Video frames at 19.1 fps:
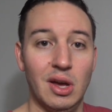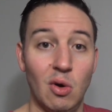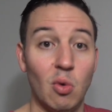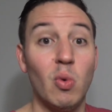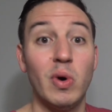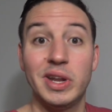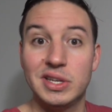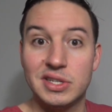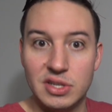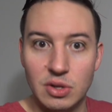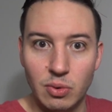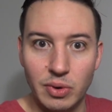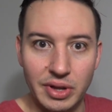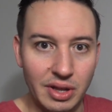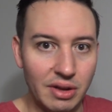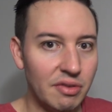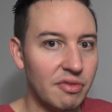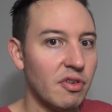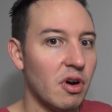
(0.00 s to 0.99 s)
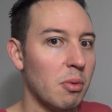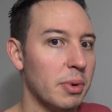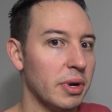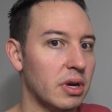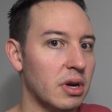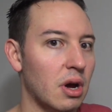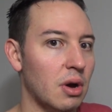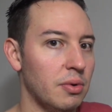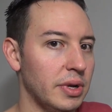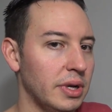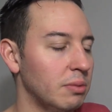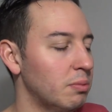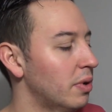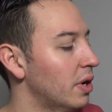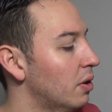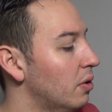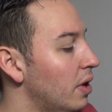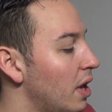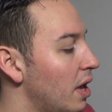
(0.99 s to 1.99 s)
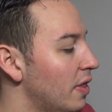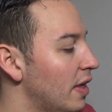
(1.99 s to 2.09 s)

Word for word: What is the oleophobic coating? Well,